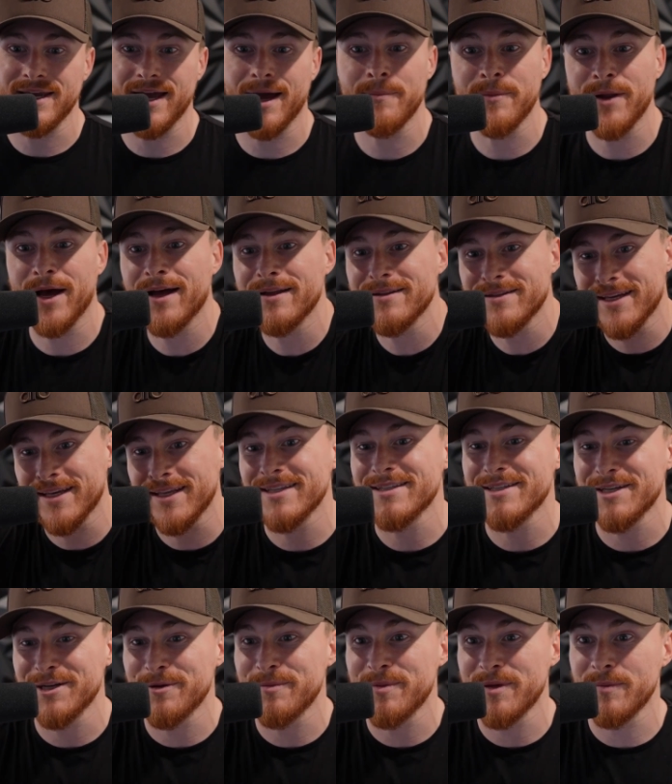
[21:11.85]
I'm not saying that's
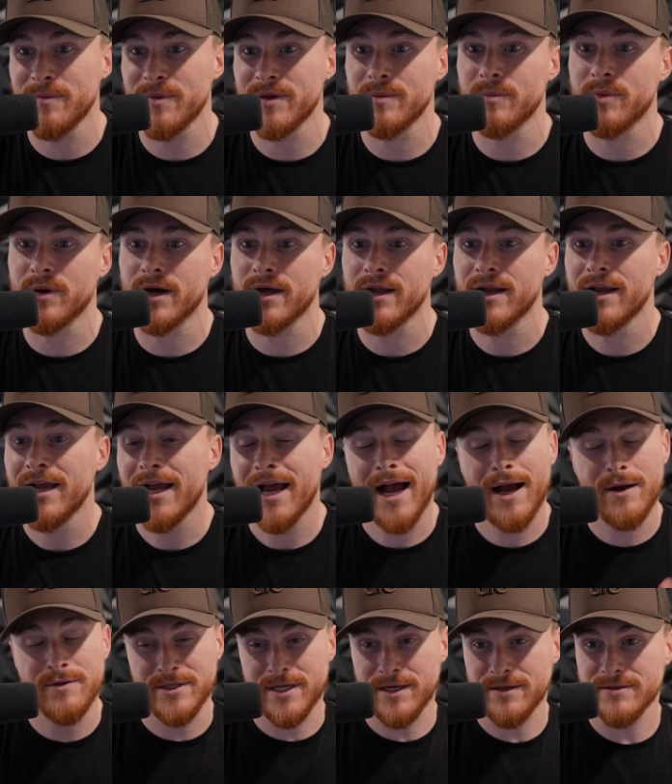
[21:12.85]
an Airbnb, but
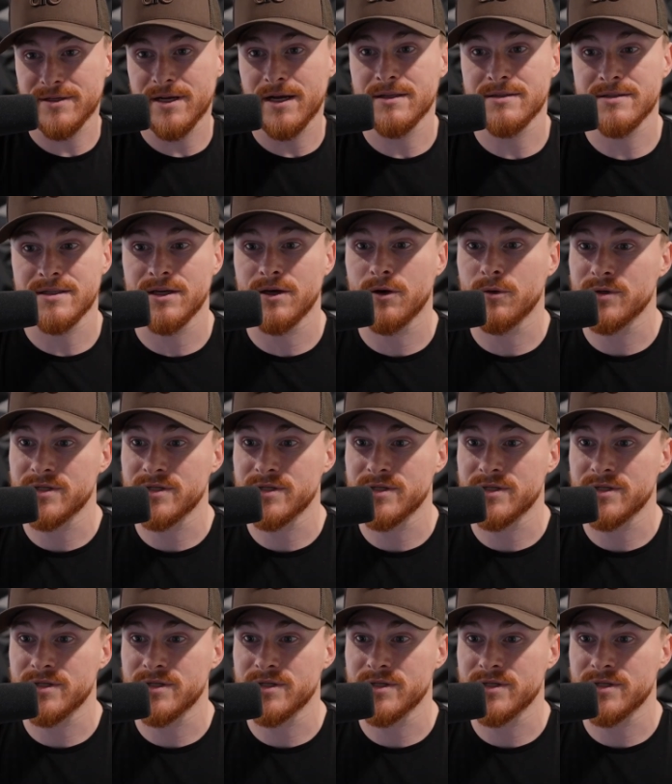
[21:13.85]
I was out in Scottsdale.